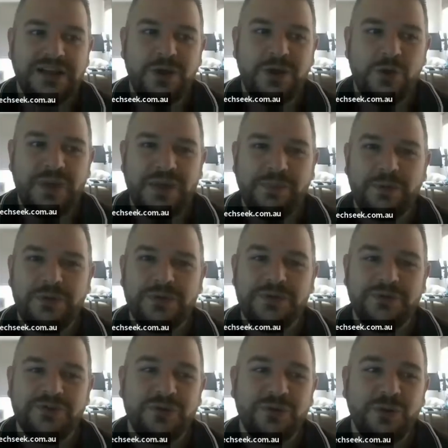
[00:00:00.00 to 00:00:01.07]
tell people
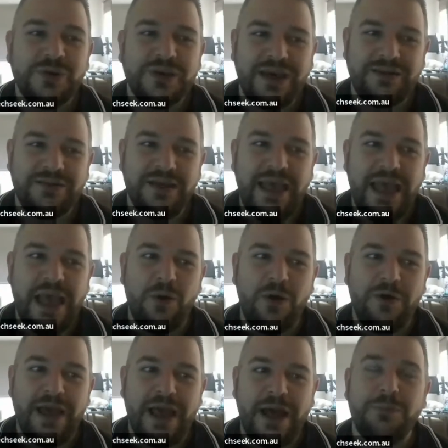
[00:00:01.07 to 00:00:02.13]
to look at
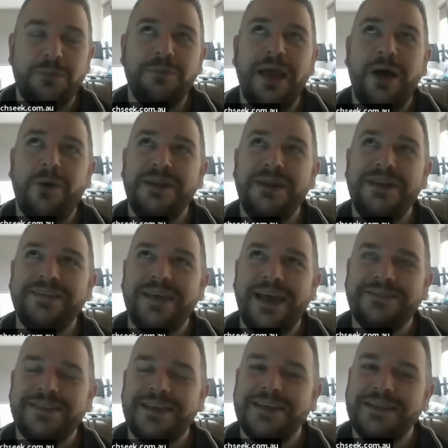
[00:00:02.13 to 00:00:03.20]
how many
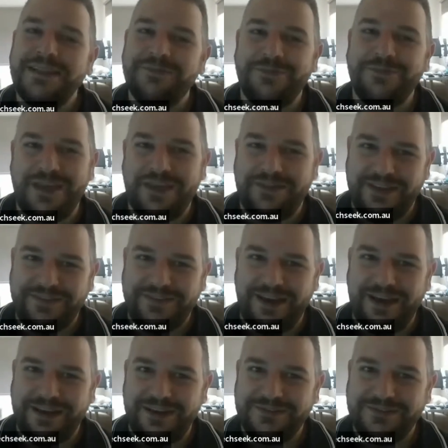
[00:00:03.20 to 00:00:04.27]
days they can live without their data.